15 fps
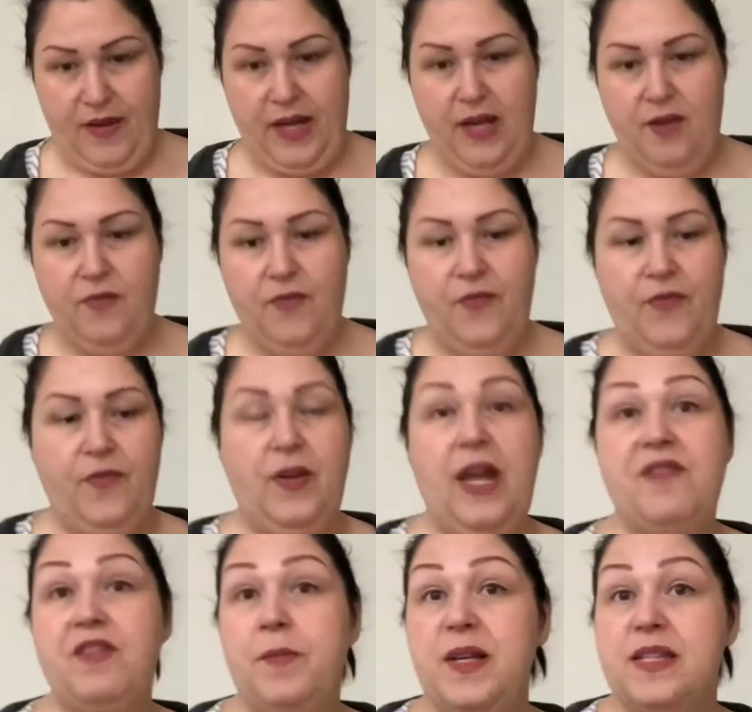You
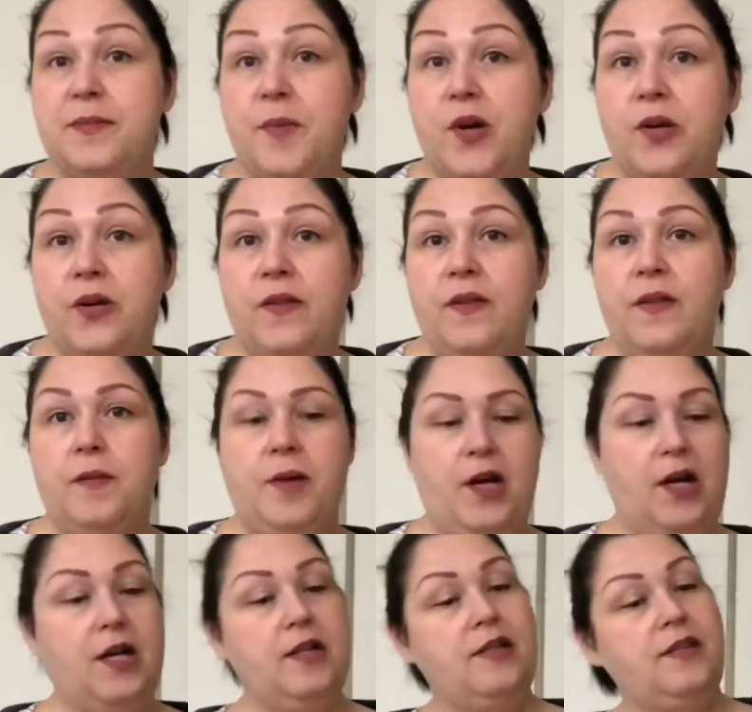have to be smarter than the
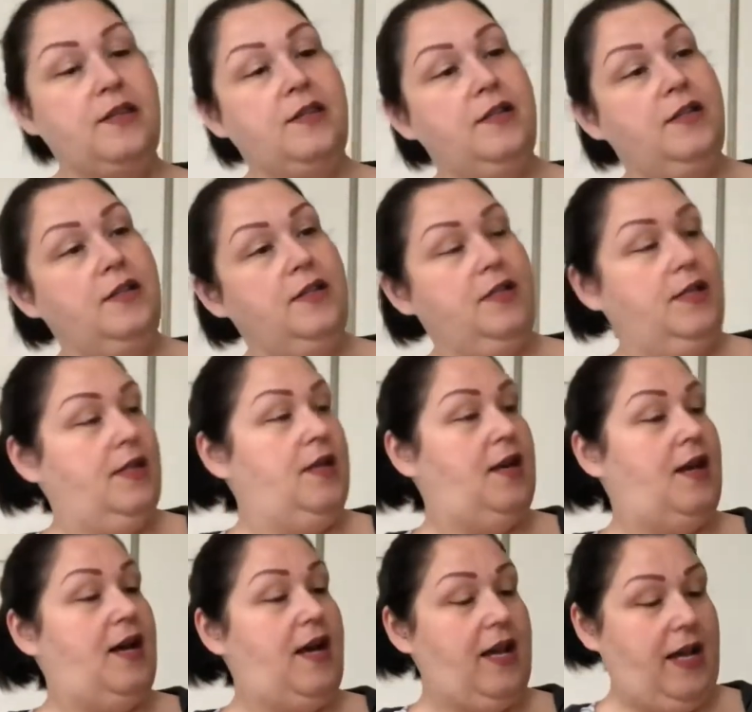box.
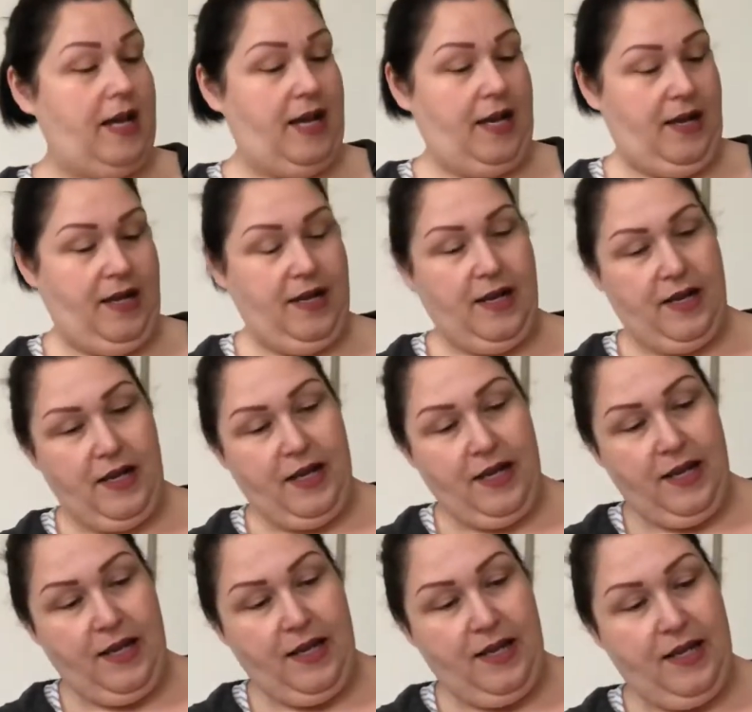I
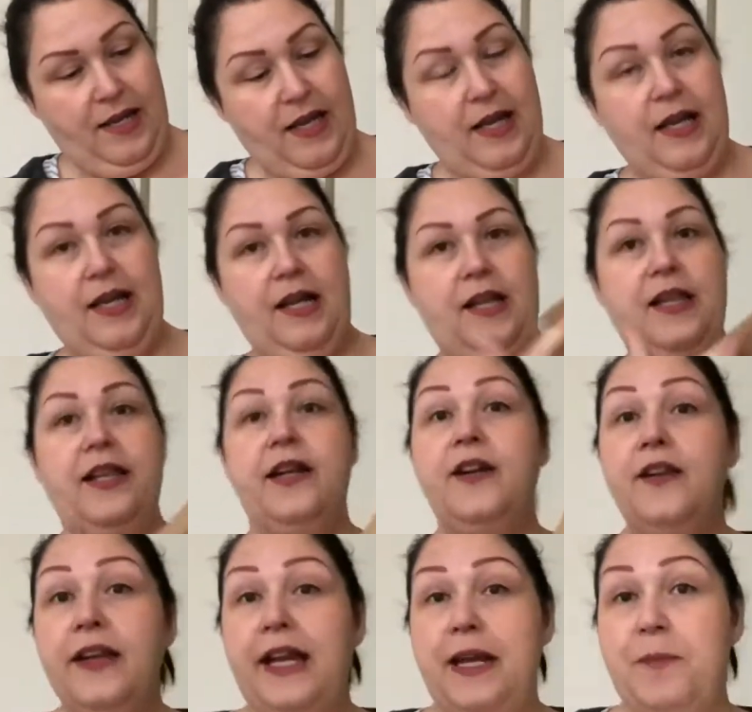
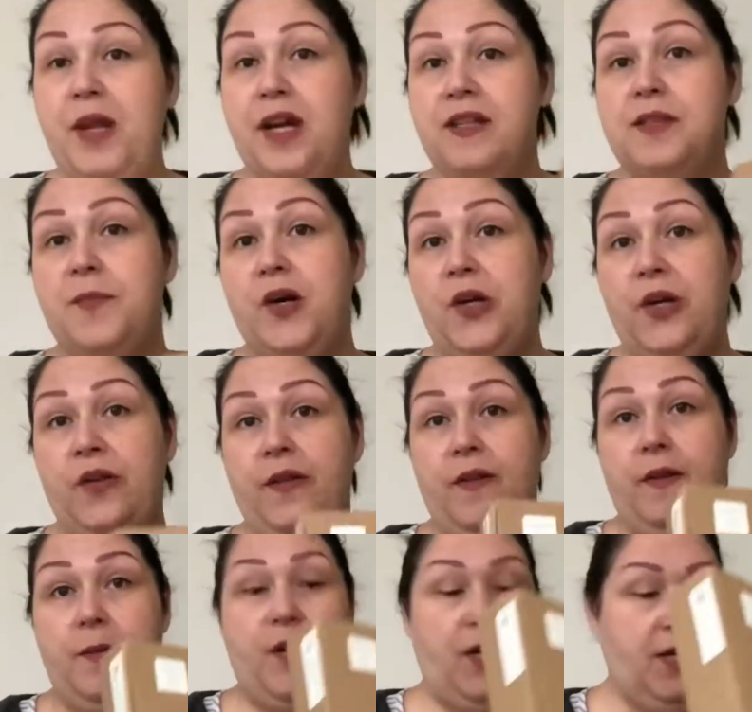clearly am not smarter than
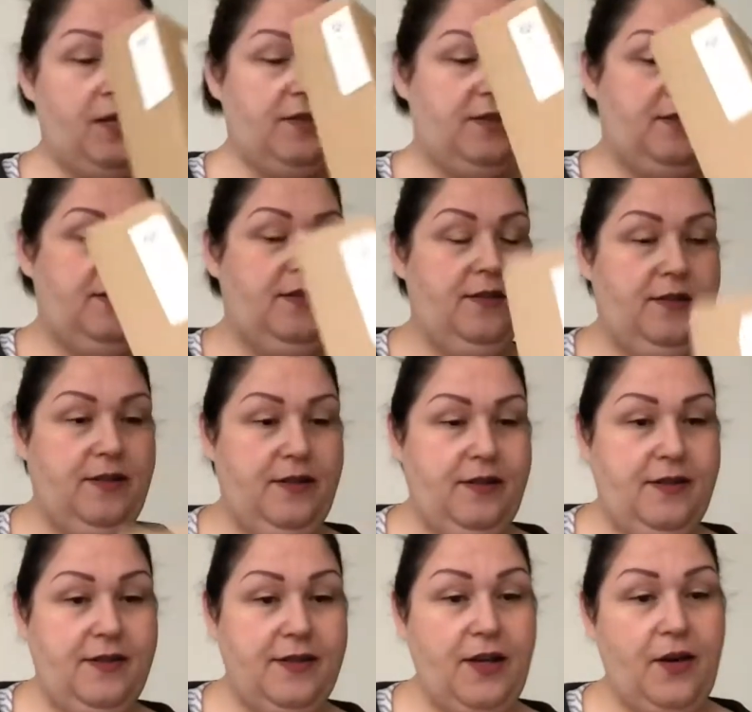the box.
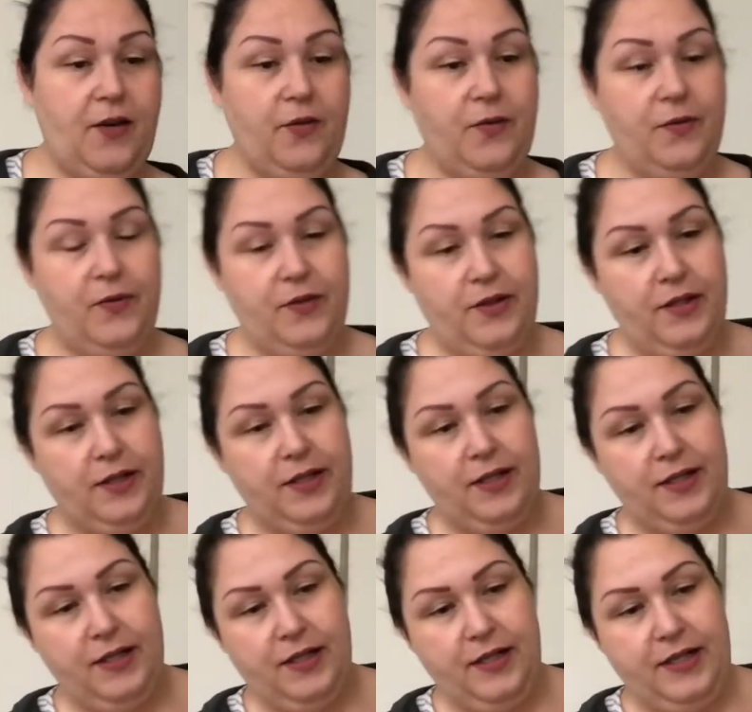So
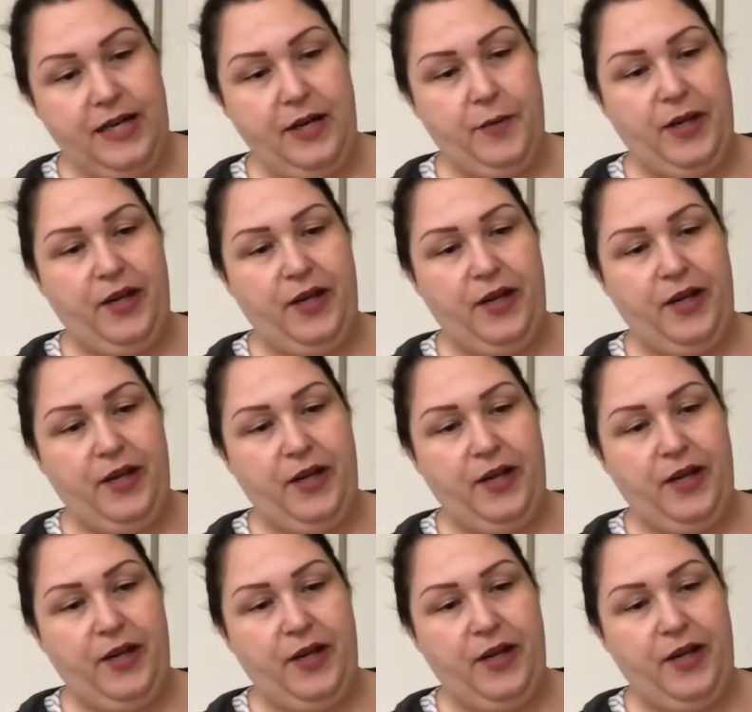here we